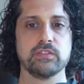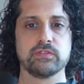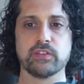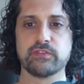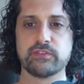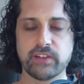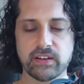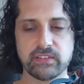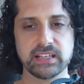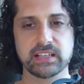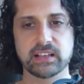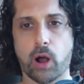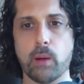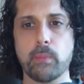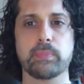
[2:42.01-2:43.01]
For very
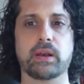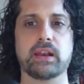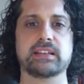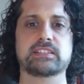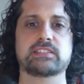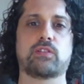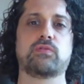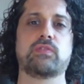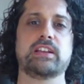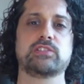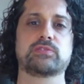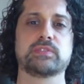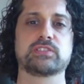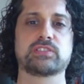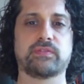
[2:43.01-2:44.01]
complex
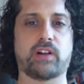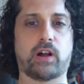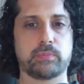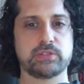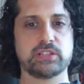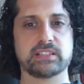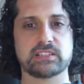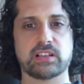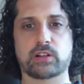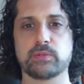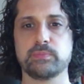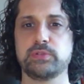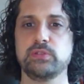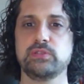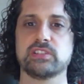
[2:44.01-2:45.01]
arrangements of objects, our
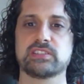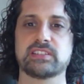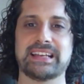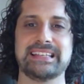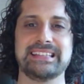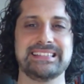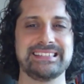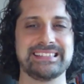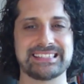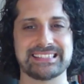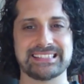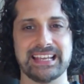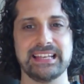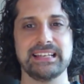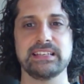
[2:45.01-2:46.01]
computers are
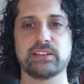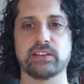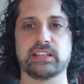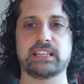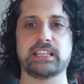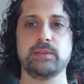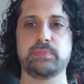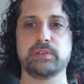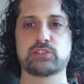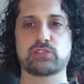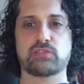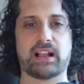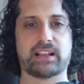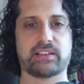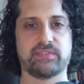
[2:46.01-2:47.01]
insanely good at keeping
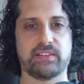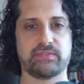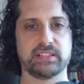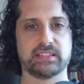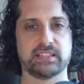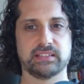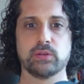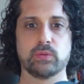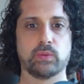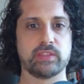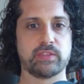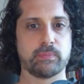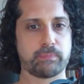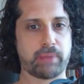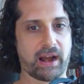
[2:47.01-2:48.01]
track of everything.
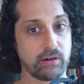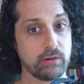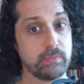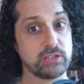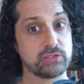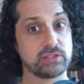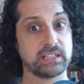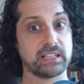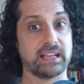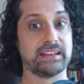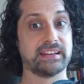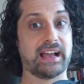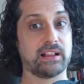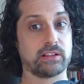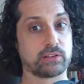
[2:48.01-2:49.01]
With parametric
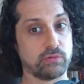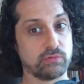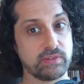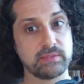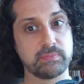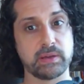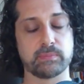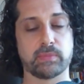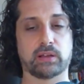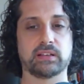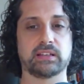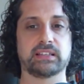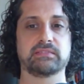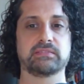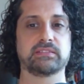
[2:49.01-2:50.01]
and algorithmic
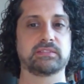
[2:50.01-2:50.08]
modeling,